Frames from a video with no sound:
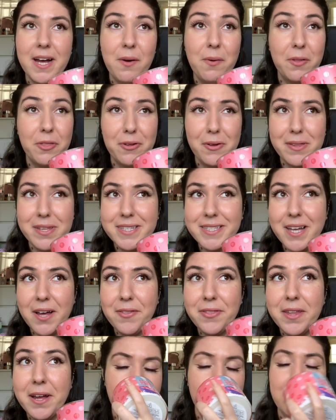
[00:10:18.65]
I will throw this
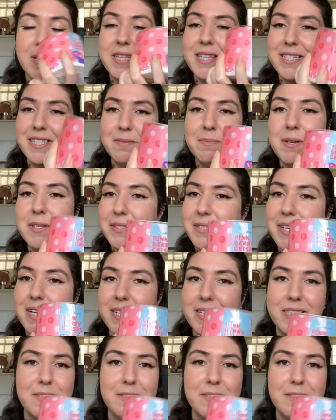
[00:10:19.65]
out there, but this smells good.